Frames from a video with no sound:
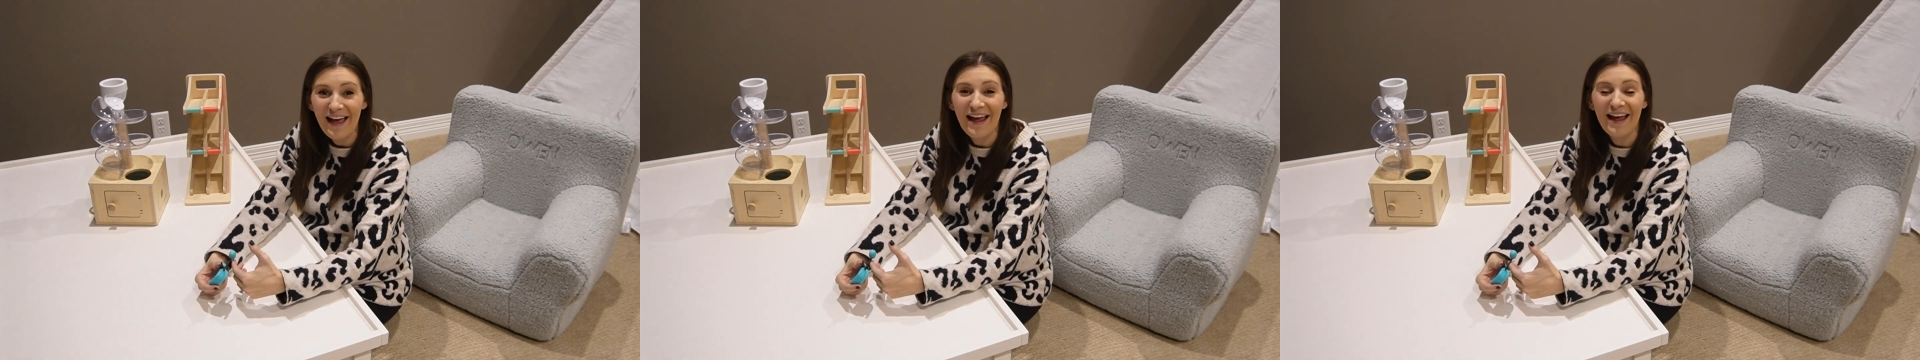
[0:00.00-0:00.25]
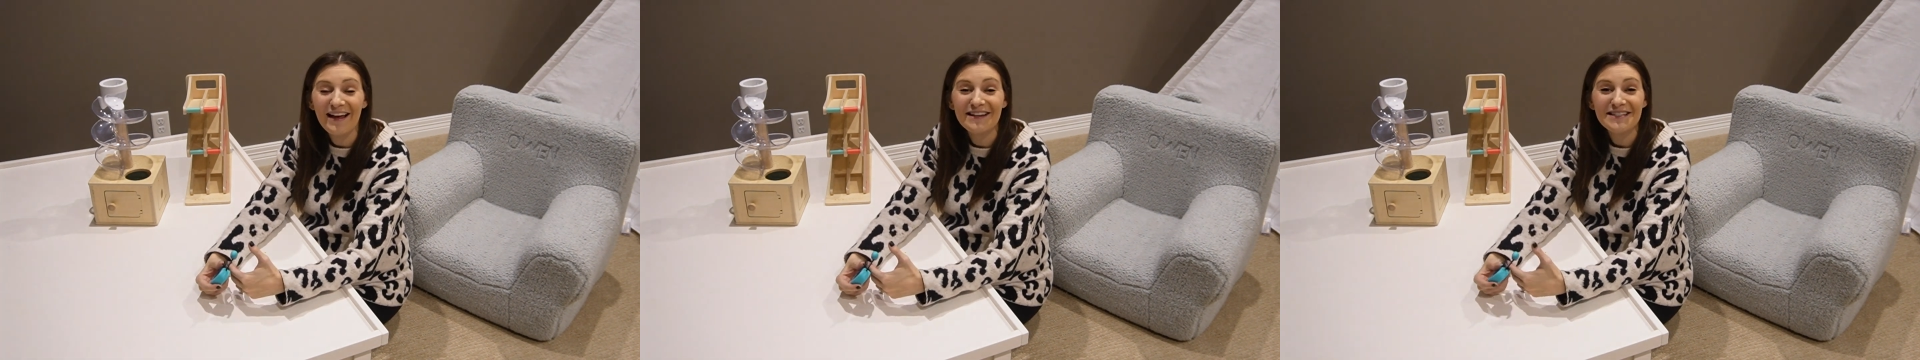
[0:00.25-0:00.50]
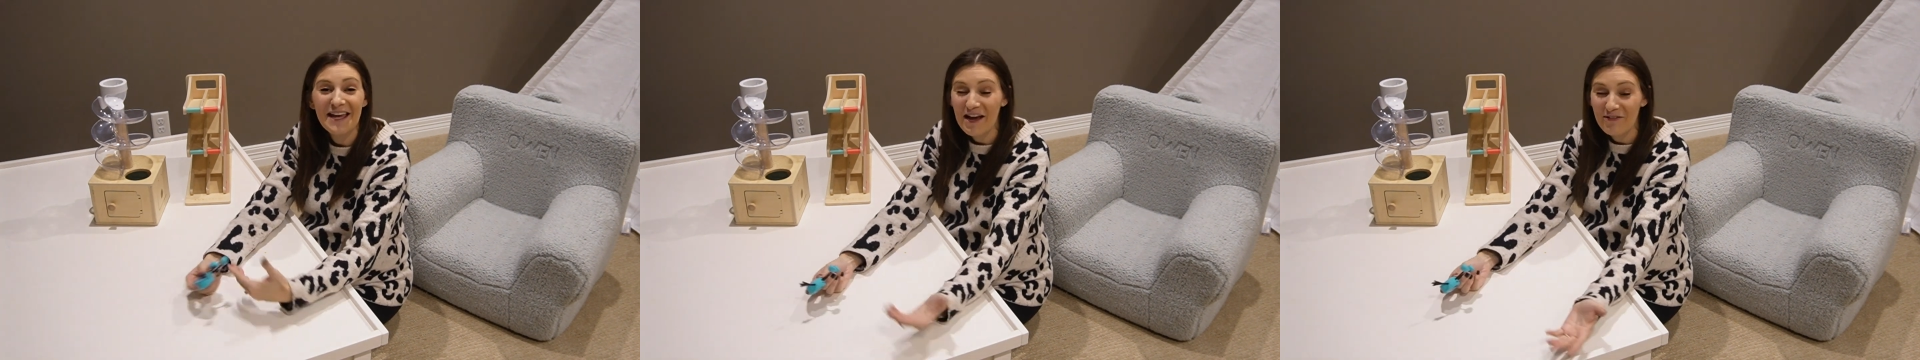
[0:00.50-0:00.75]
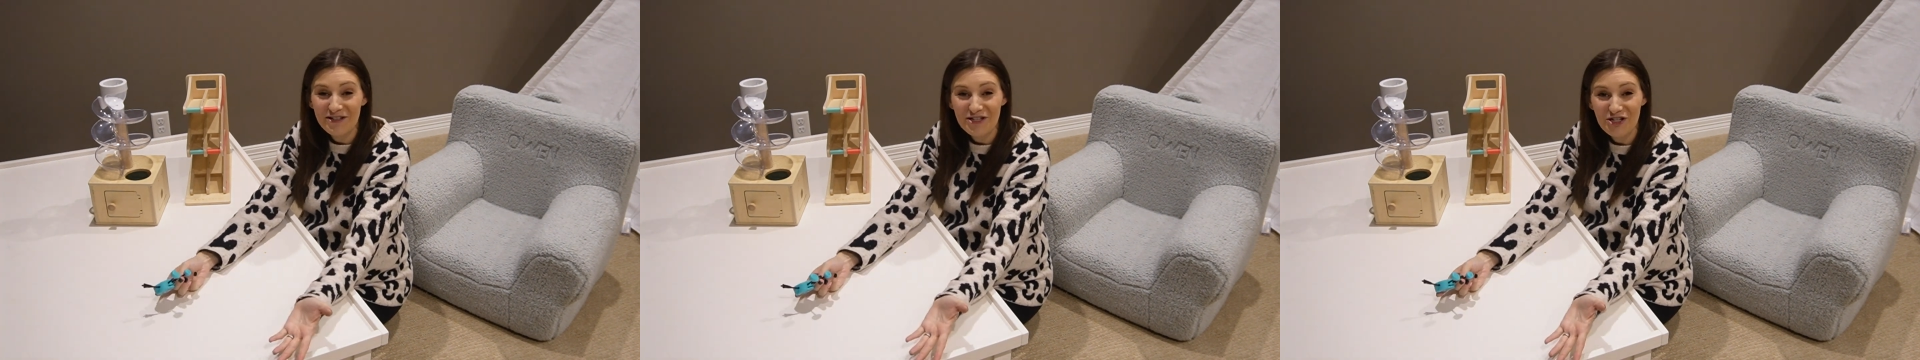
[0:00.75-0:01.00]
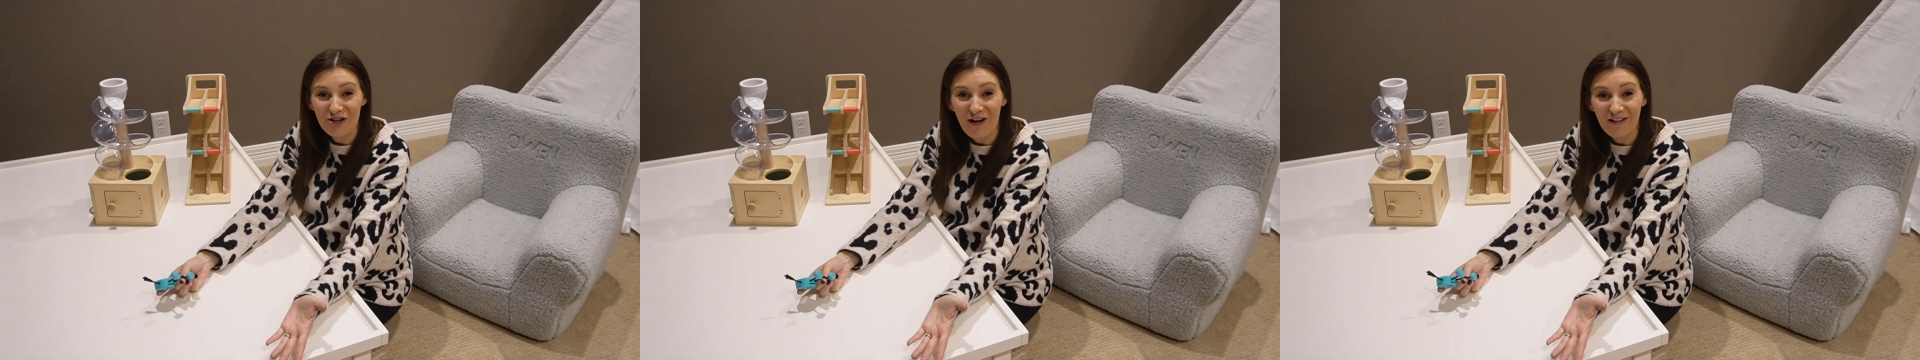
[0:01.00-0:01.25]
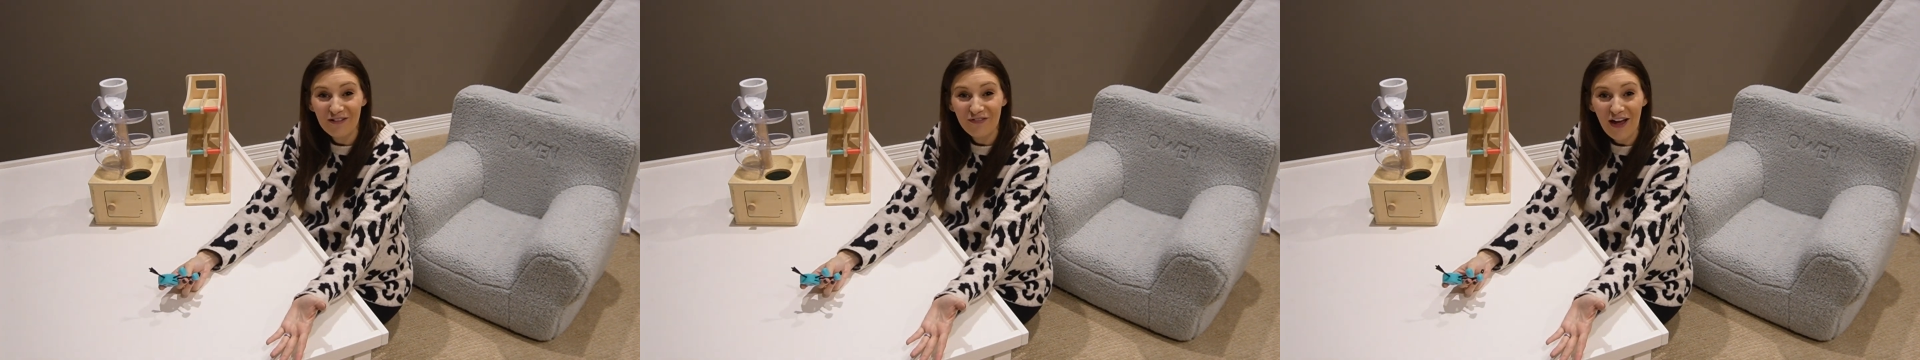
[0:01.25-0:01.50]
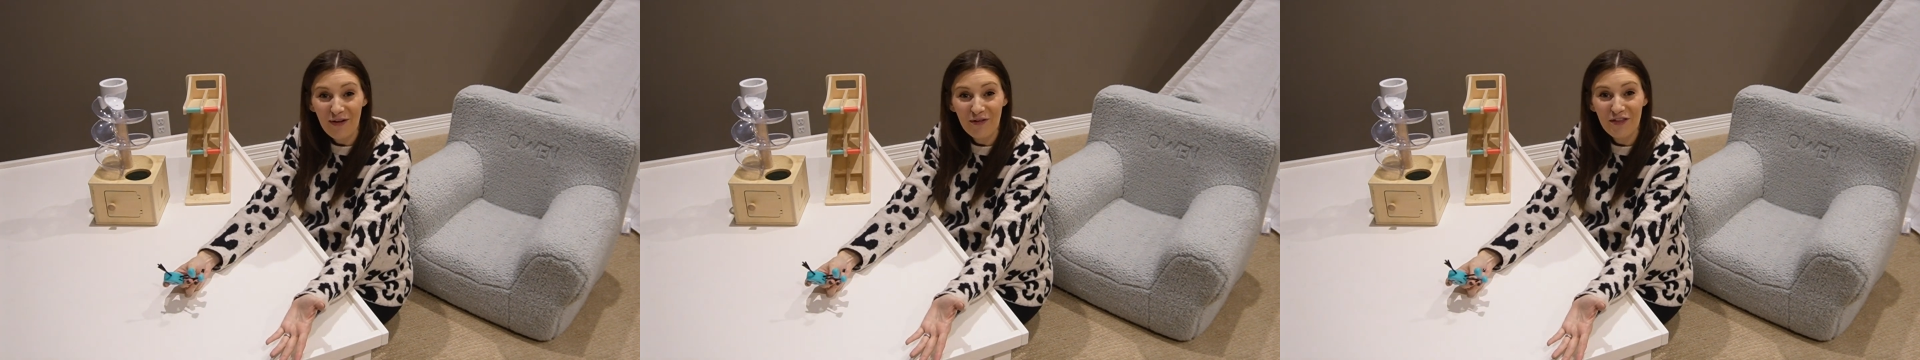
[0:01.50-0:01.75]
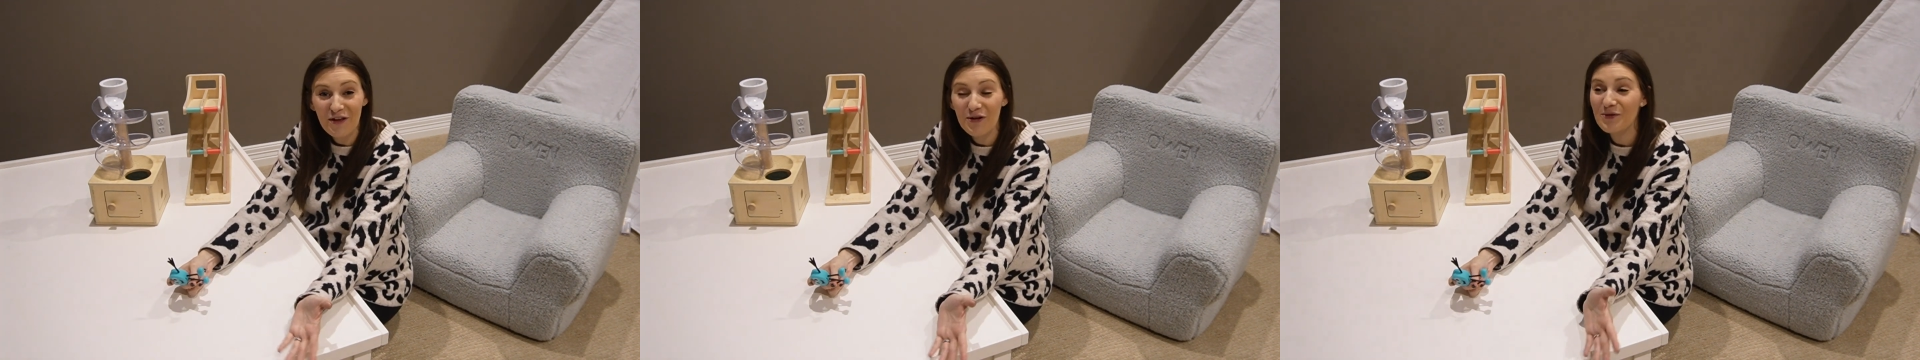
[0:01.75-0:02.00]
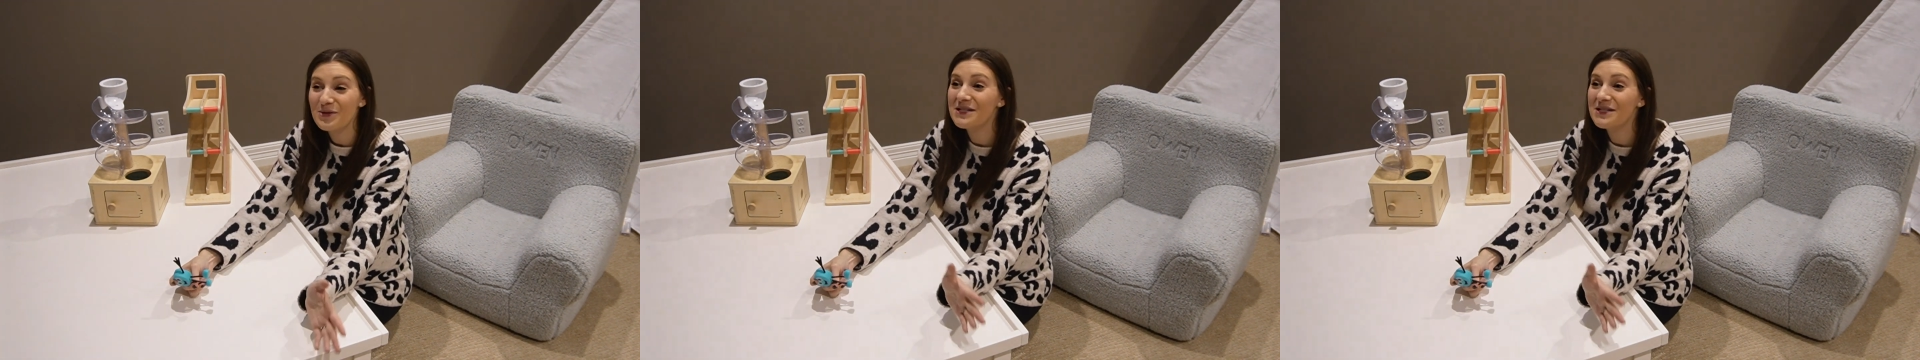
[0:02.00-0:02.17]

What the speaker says: and can't wait to share all of that with you.